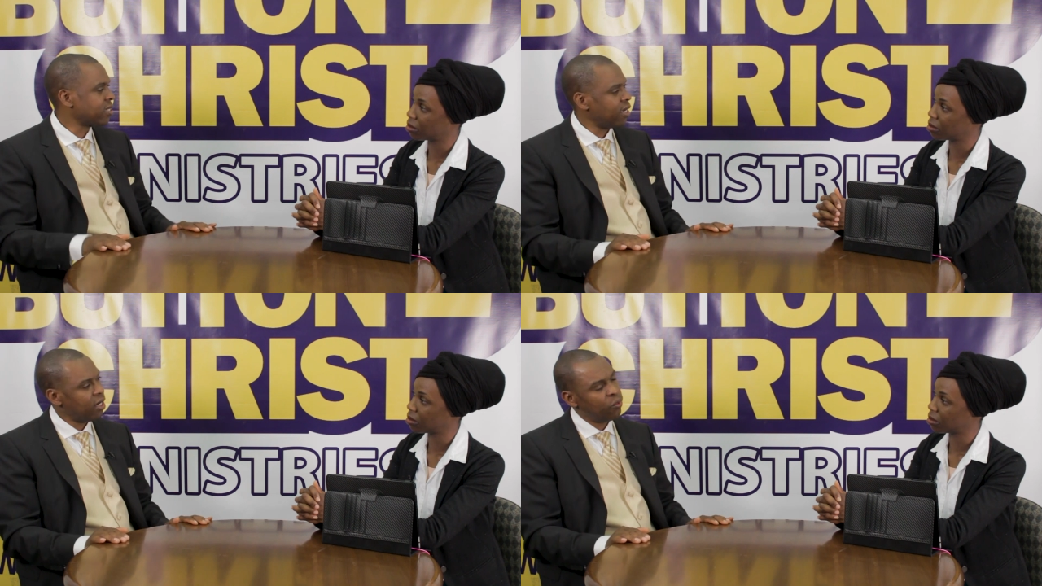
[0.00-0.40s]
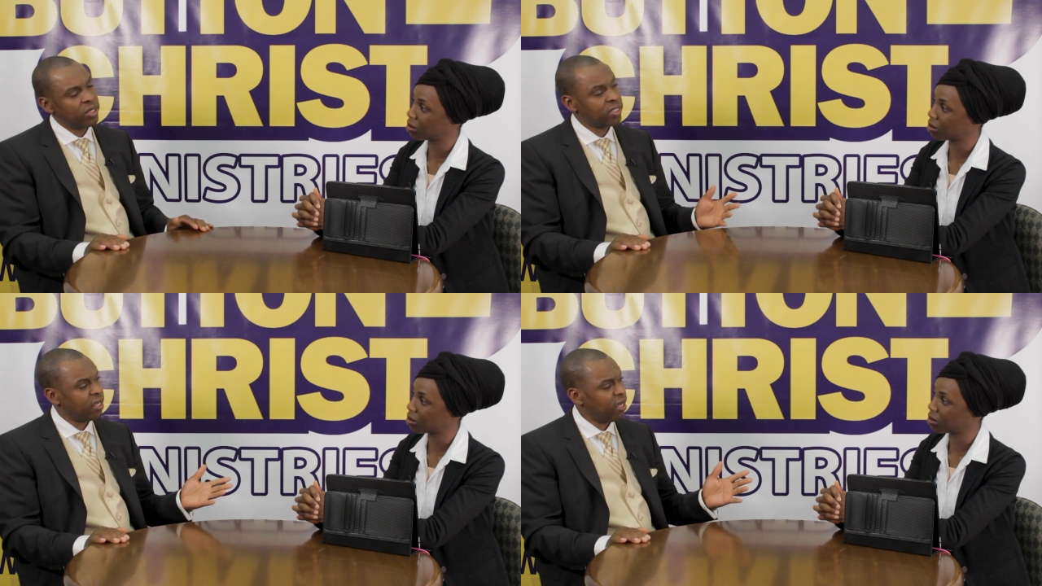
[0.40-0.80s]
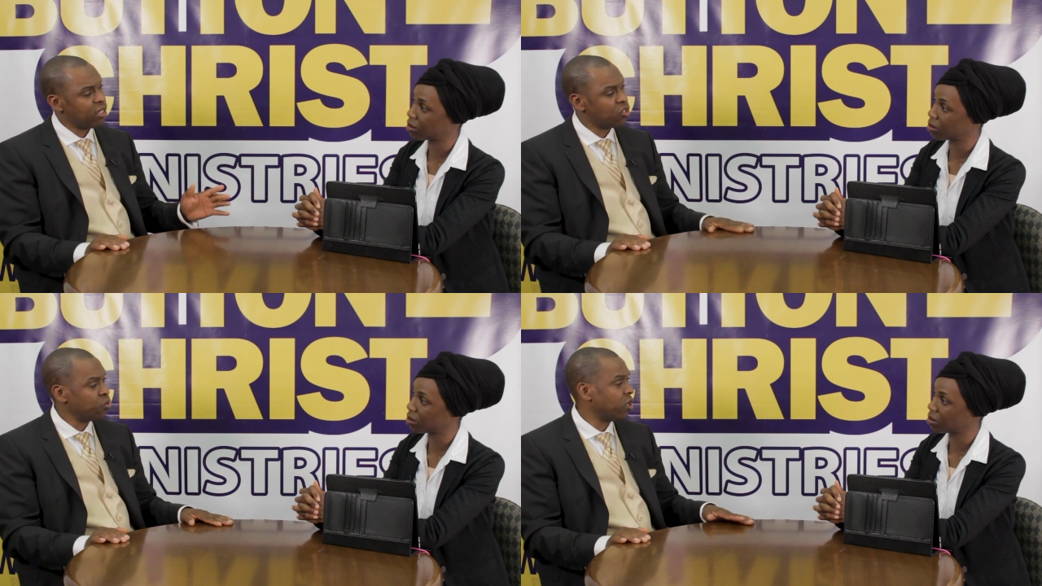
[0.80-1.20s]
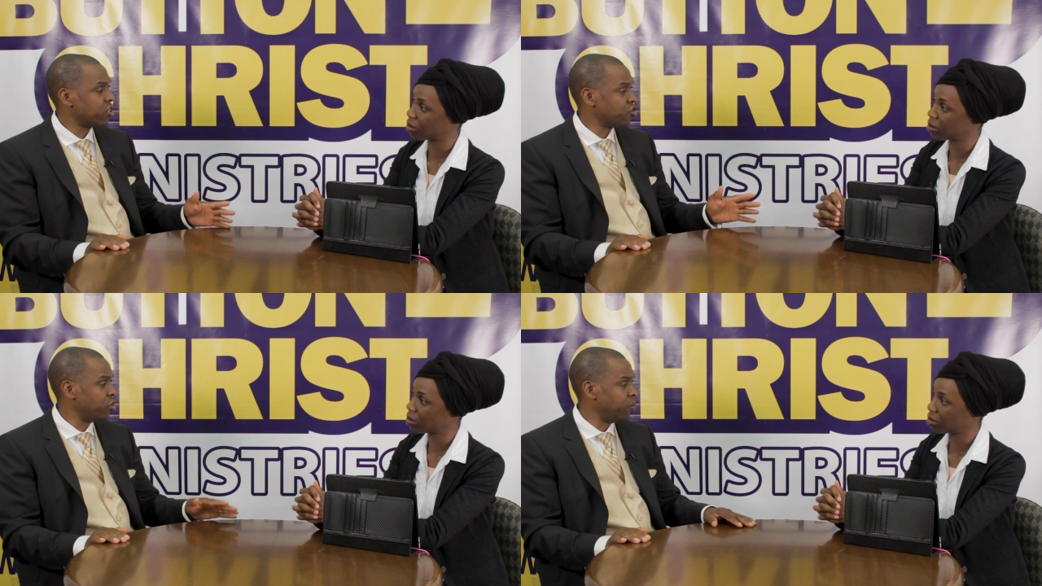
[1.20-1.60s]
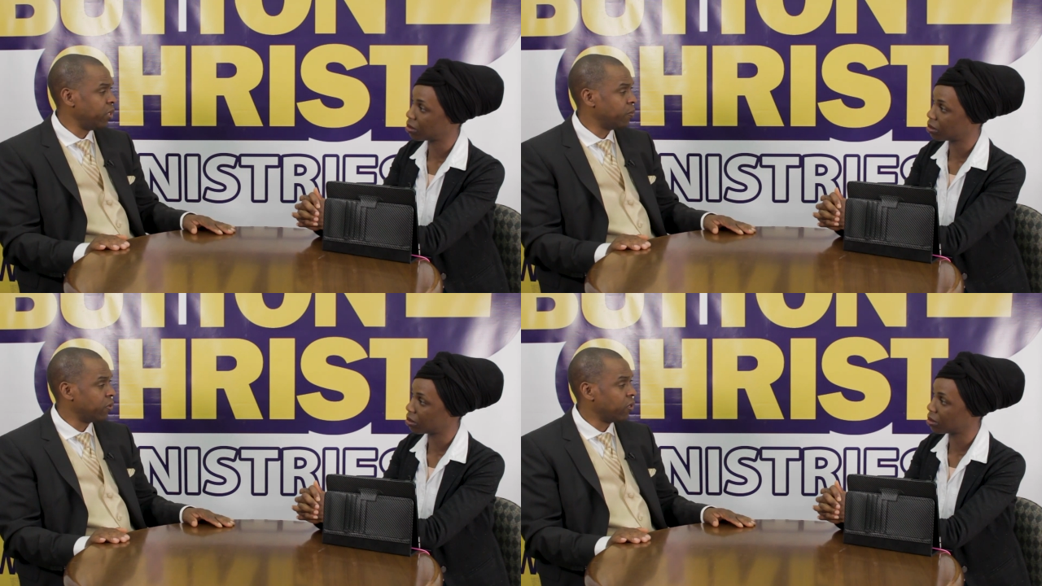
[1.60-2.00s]
Speaker 1: say we'll take two or three
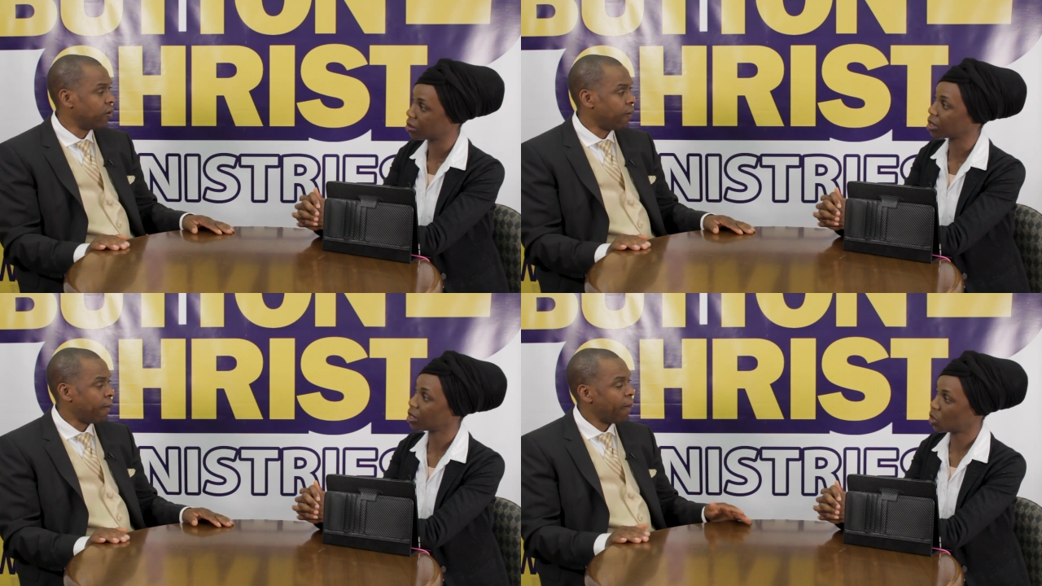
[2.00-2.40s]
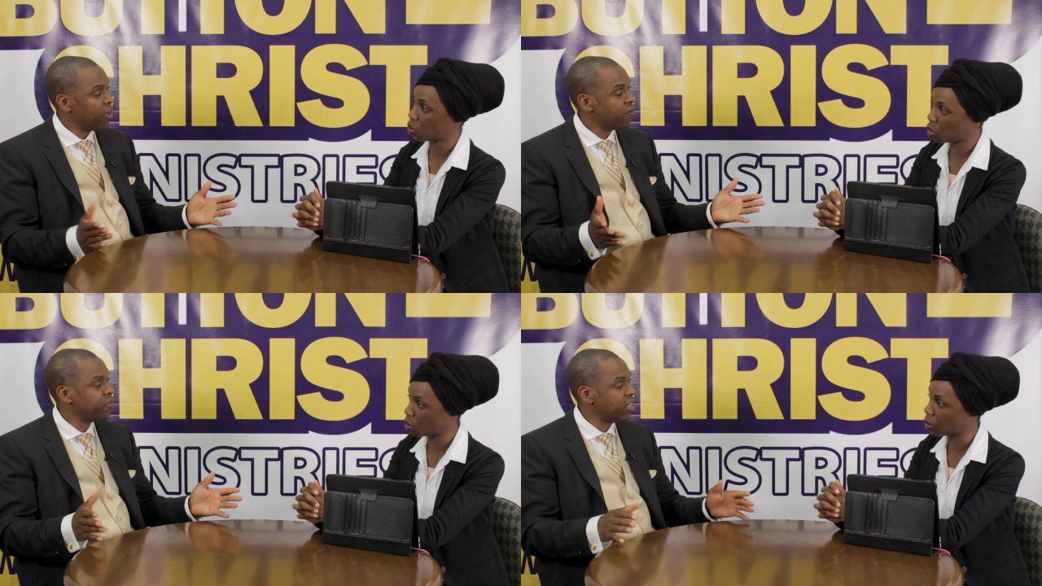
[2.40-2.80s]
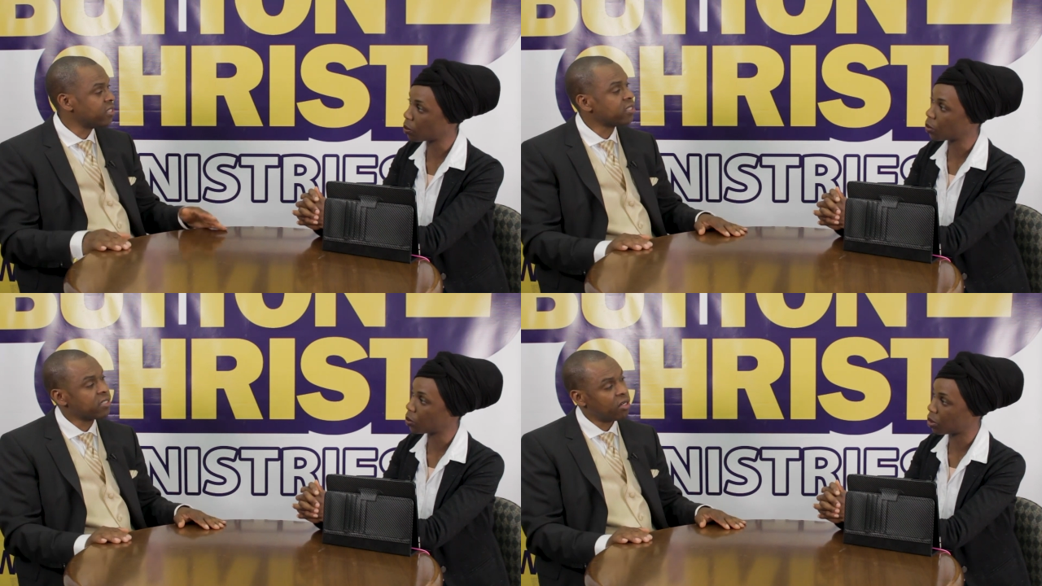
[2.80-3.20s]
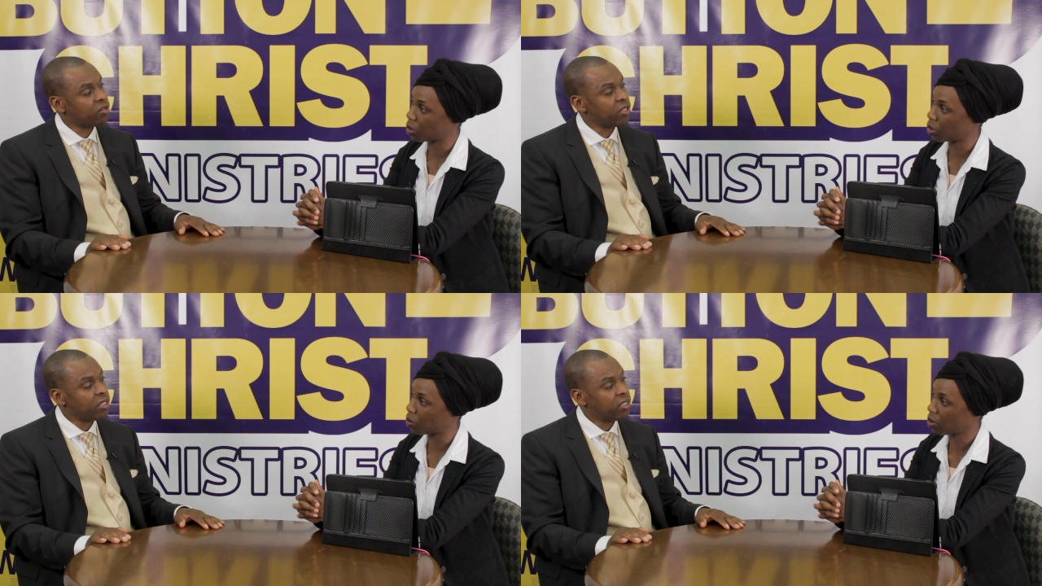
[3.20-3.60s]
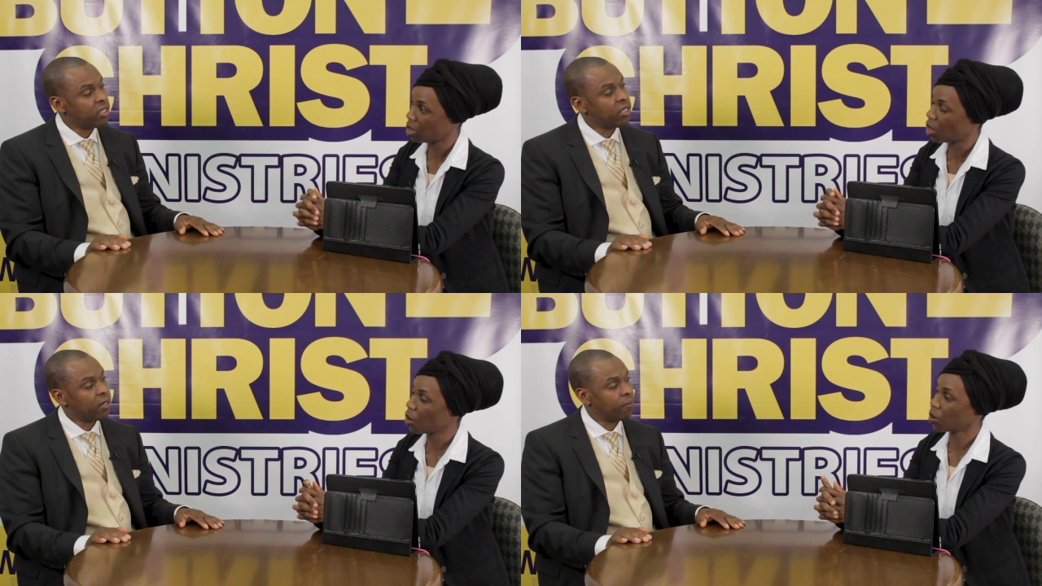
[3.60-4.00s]
people if necessary.
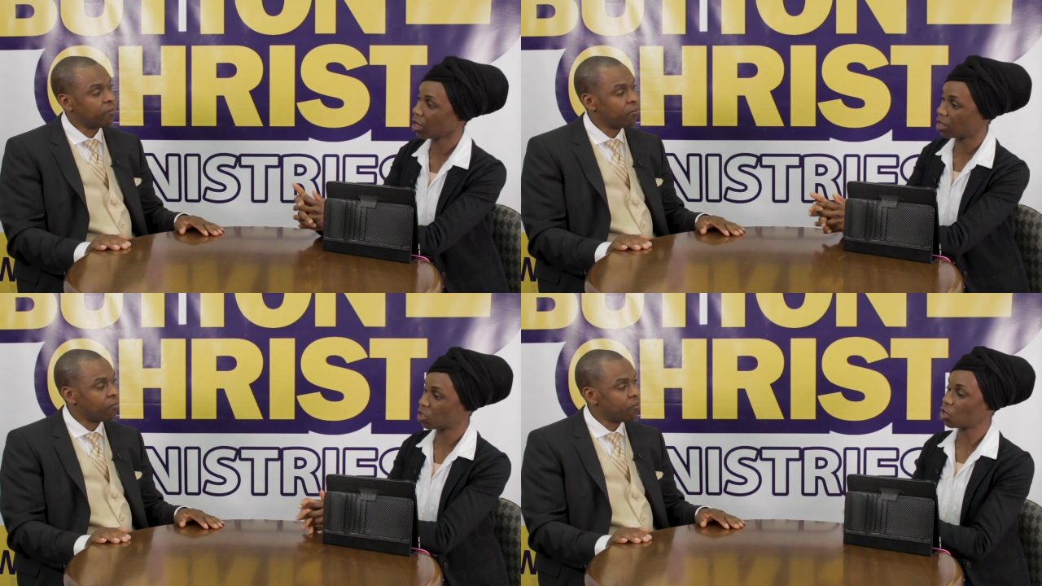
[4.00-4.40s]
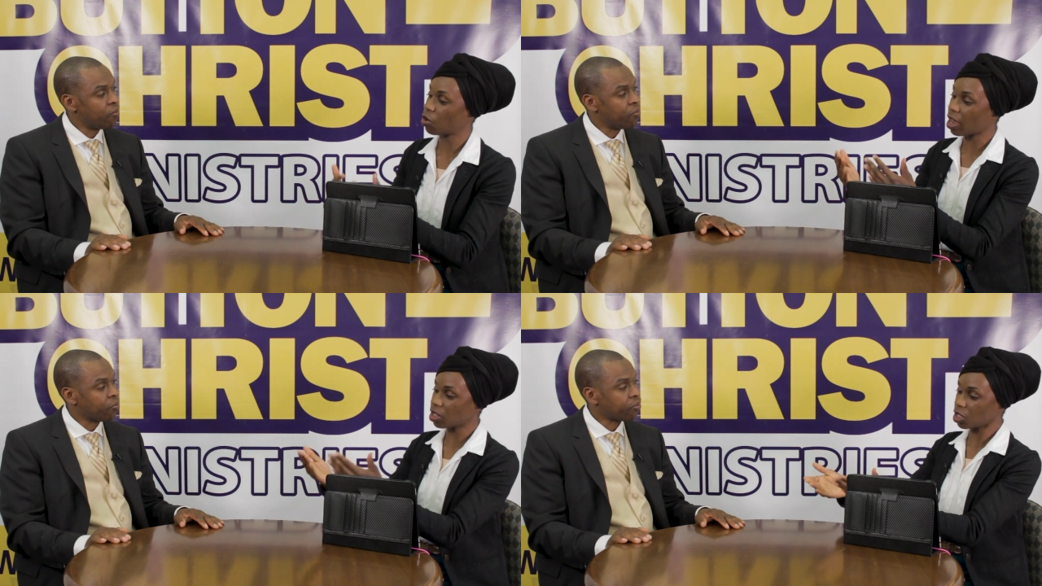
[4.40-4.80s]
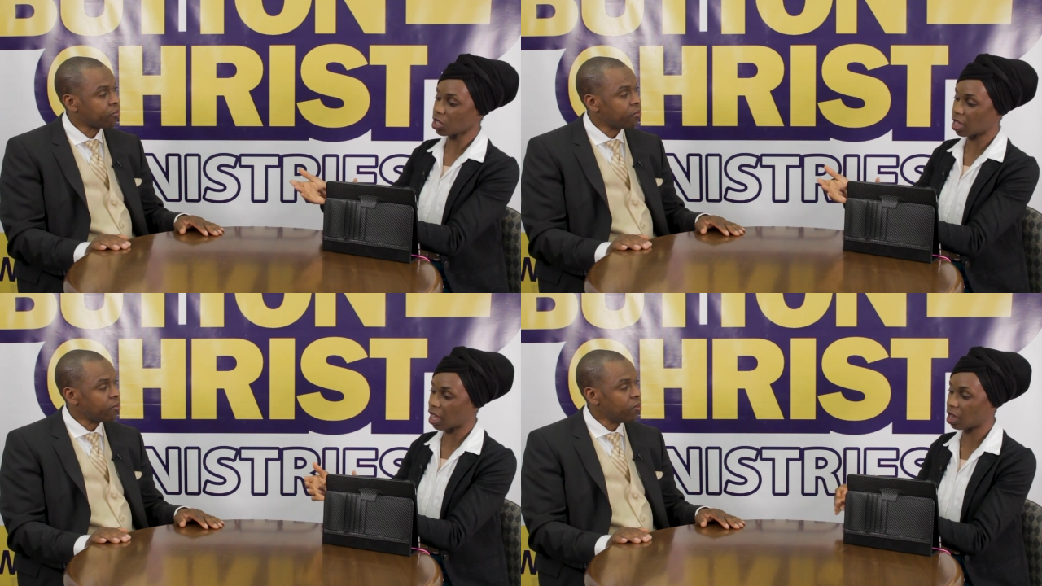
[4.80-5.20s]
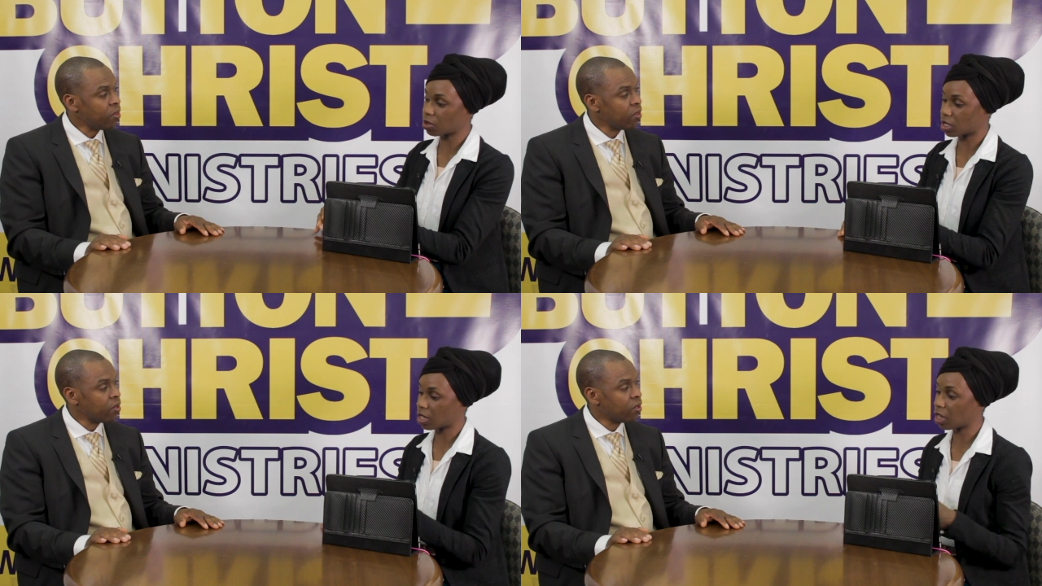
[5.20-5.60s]
Speaker 2: Yeah. Okay, so you enter the house